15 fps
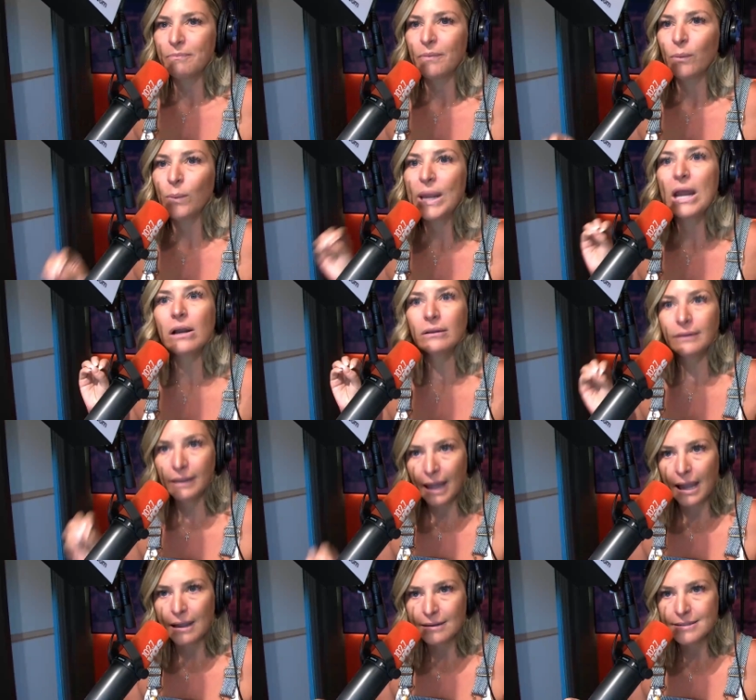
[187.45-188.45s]
We are
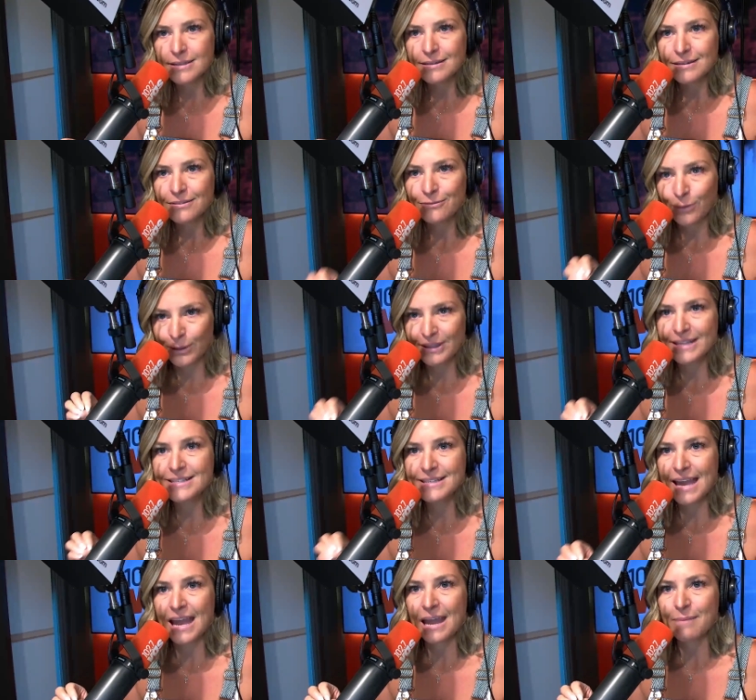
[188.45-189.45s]
late for
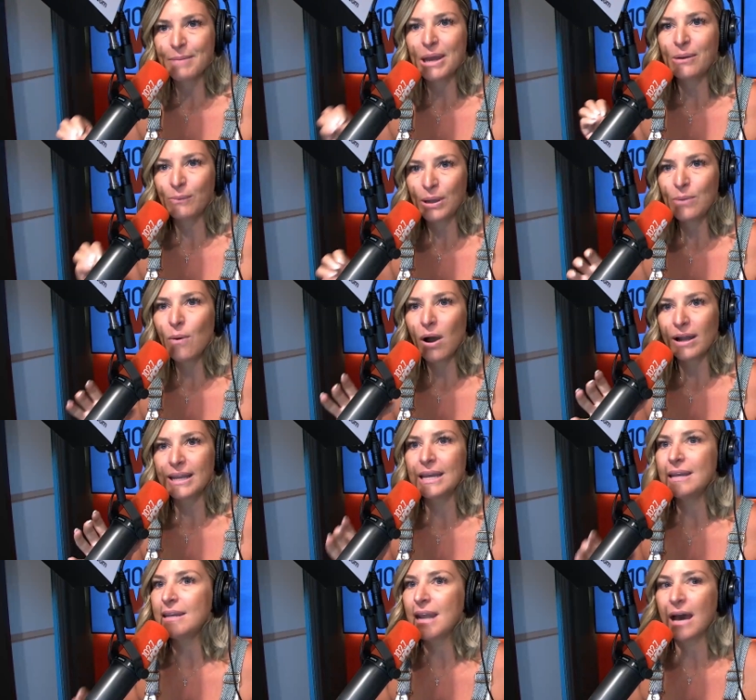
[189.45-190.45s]
this game, and we walk
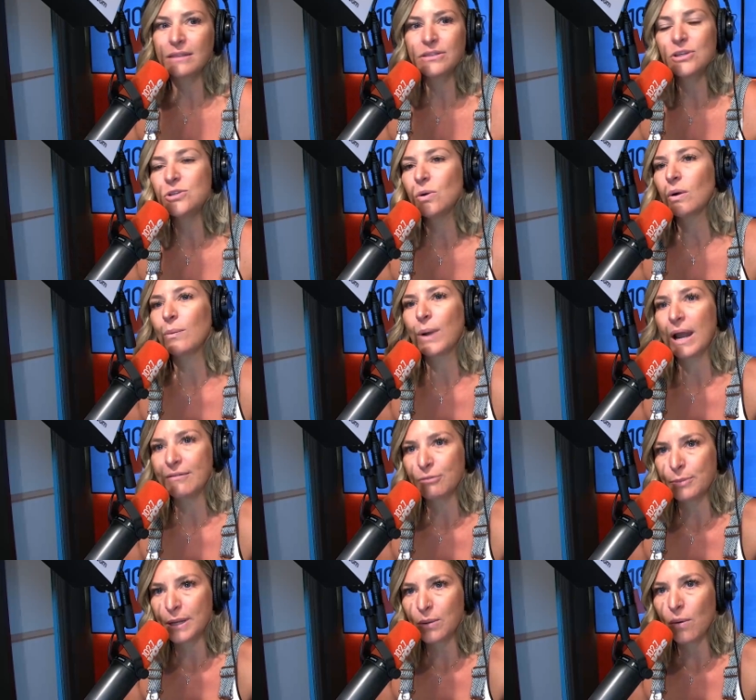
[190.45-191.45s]
in not the door where
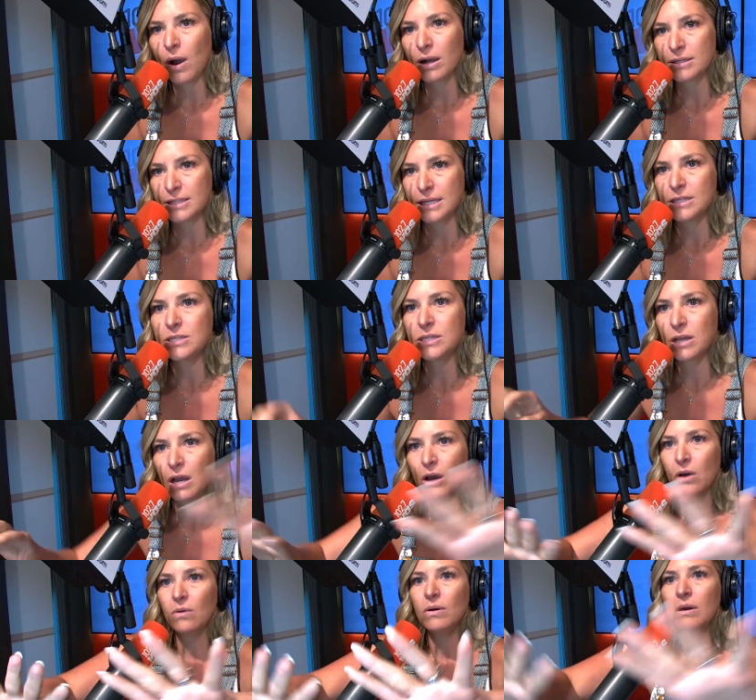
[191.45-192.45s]
everybody walks in to go